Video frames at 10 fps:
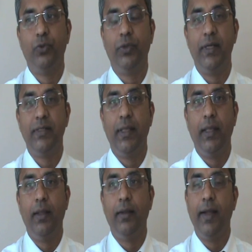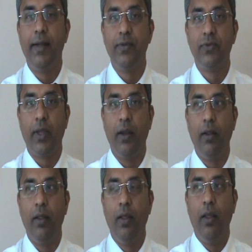that is the negative
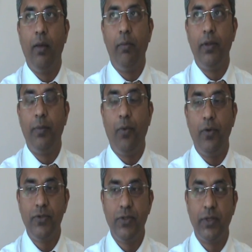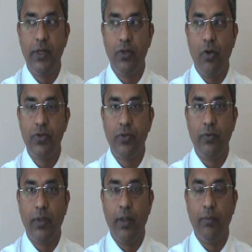side. But the positive side is lots
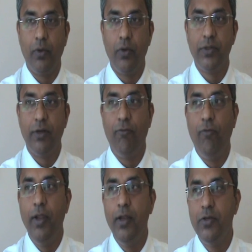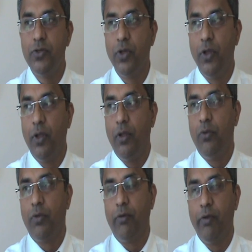of things, because in the field,
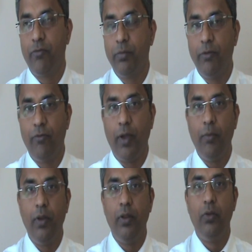you're away from the family,